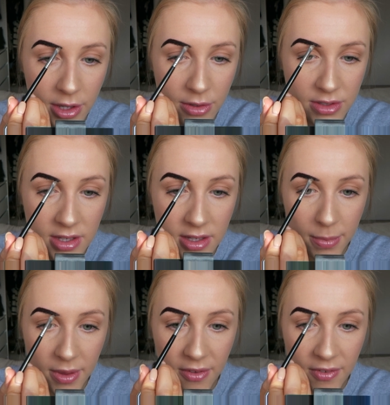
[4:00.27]
I used it,
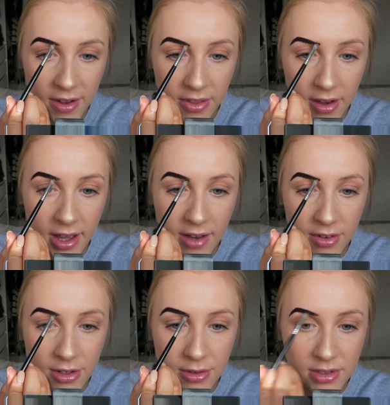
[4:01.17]
but the fact that I
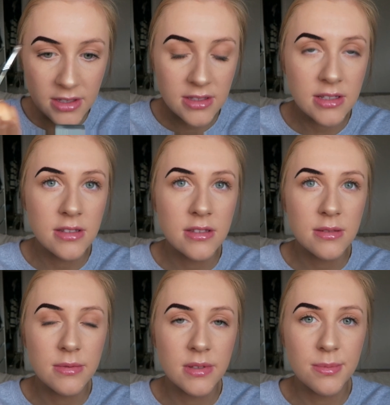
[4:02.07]
haven't used it
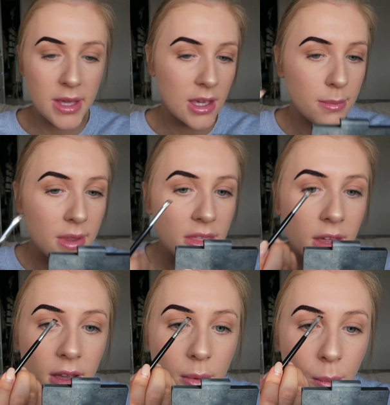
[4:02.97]
since is making me think,